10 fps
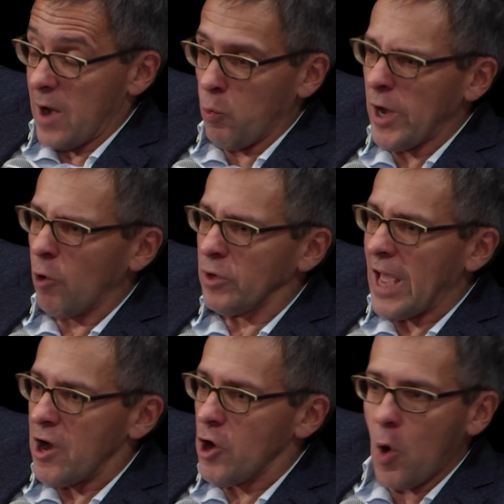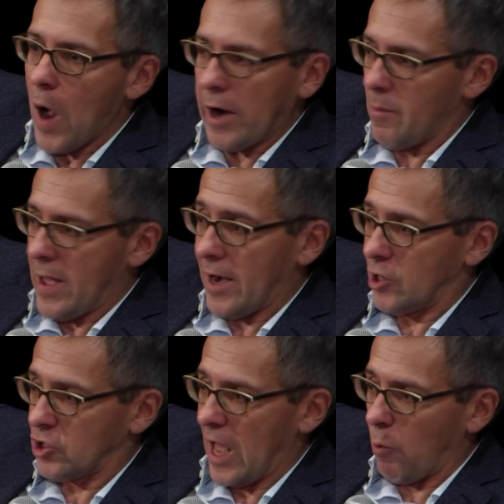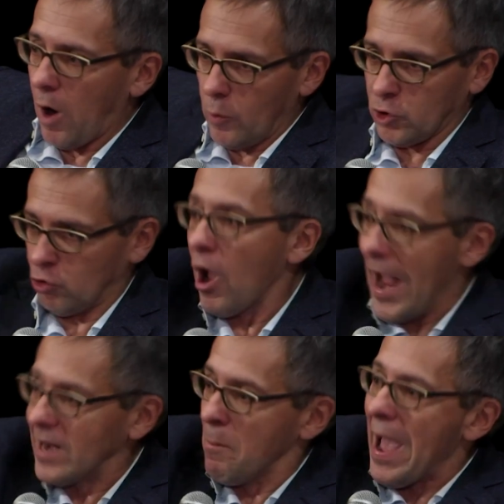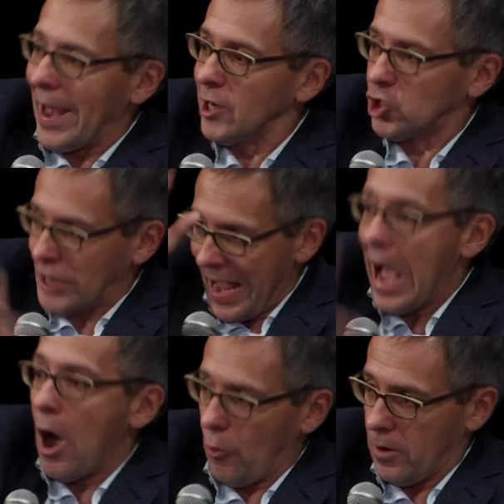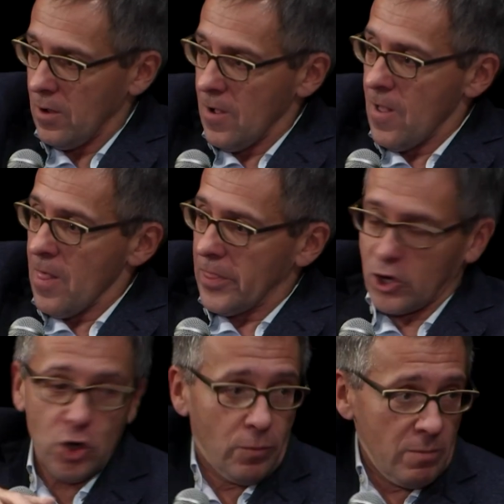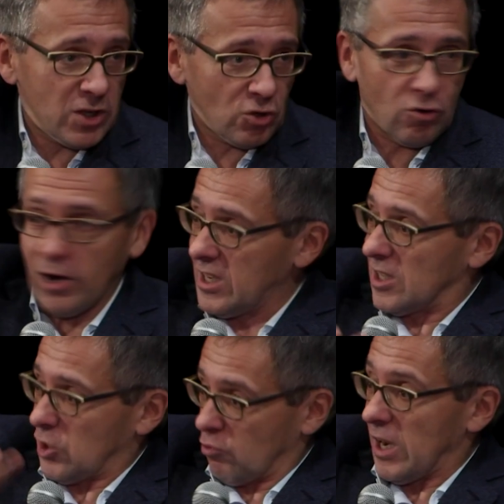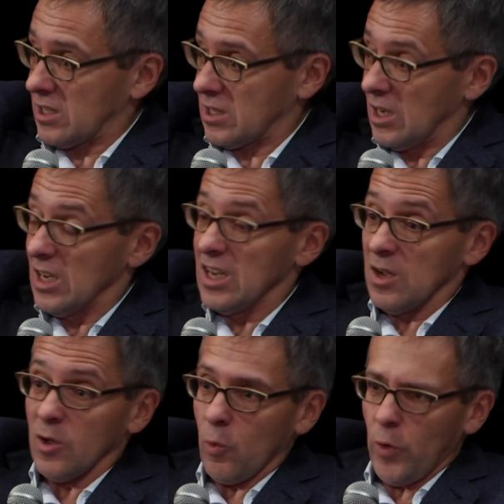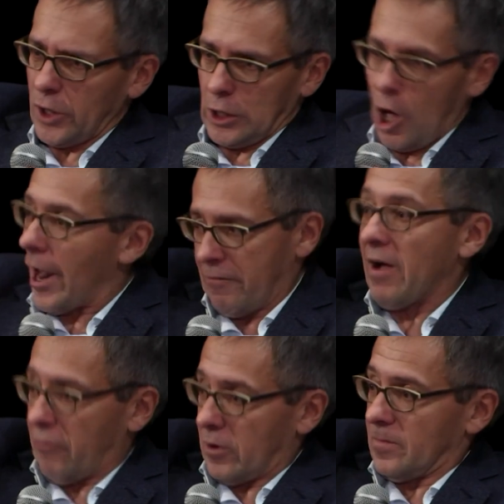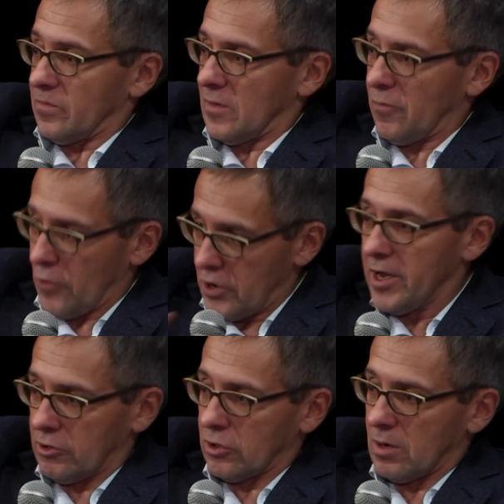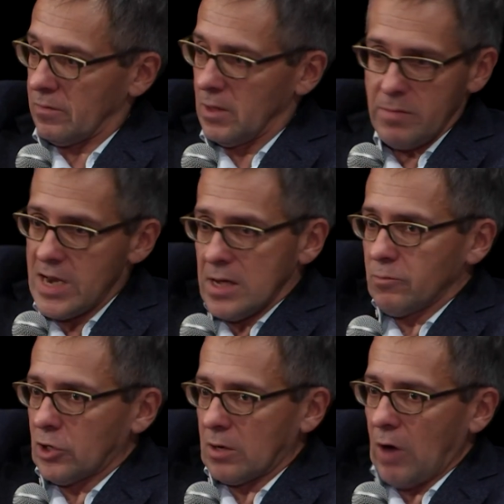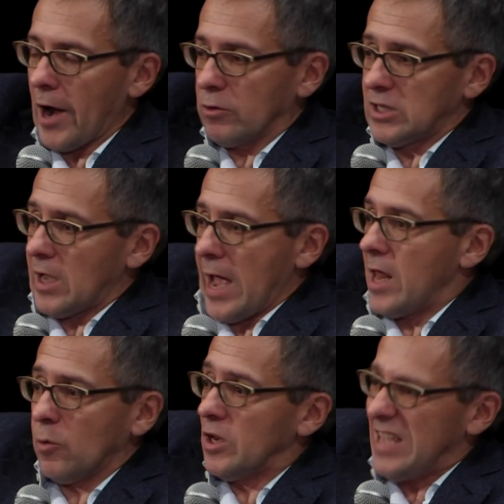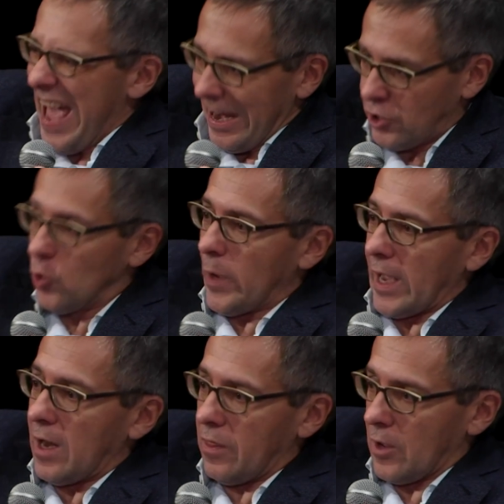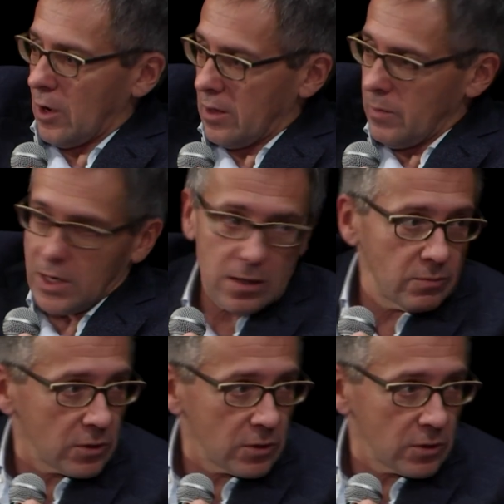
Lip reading: And we don't yet know how to manage that. While we're trying to manage down the Cuban Missile Crisis risk with a lot of effort, for the near term. The medium term, I don't see anyone yet doing anything on the medium